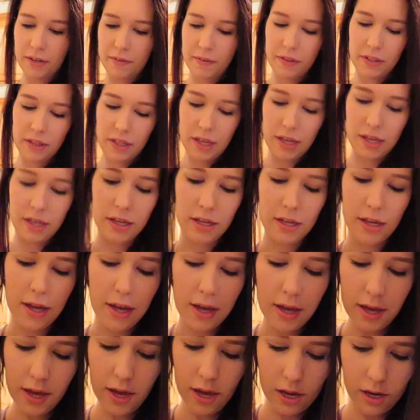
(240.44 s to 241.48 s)
and everything.
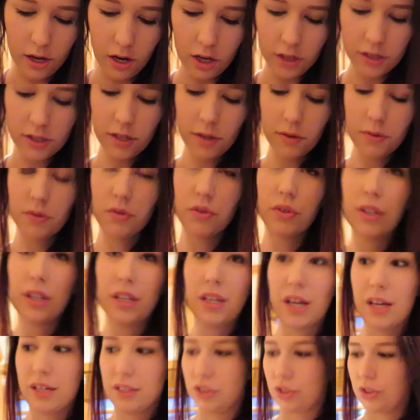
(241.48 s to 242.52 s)
And also it was really
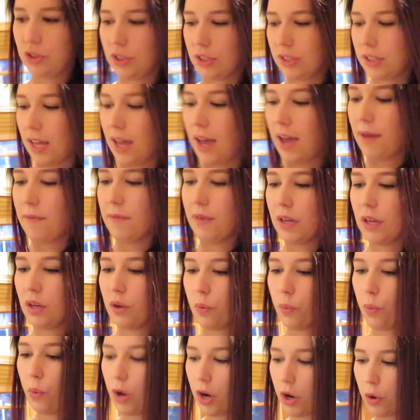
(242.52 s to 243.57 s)
nice just having
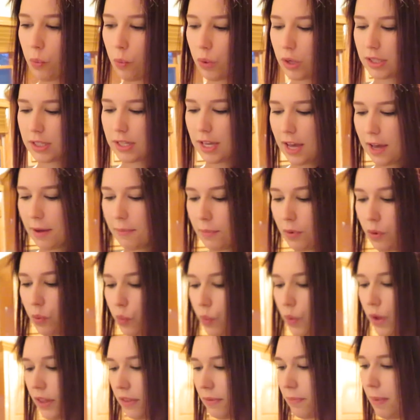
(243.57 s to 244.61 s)
one-on-one time
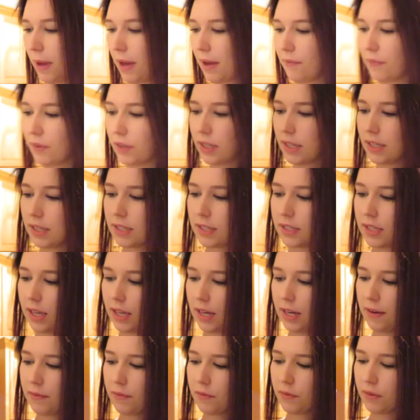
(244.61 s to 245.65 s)
with Maverick, because
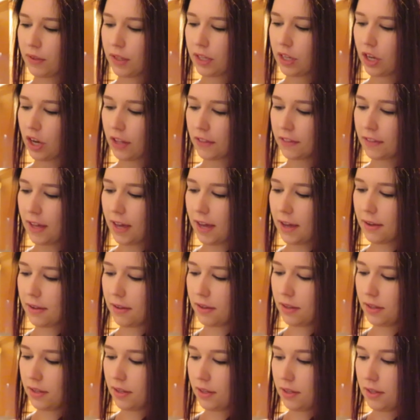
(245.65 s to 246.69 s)
I never really got
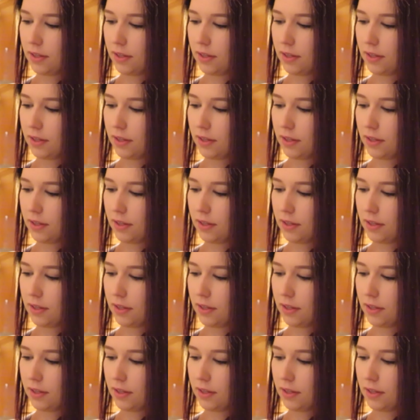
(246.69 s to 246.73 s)
that,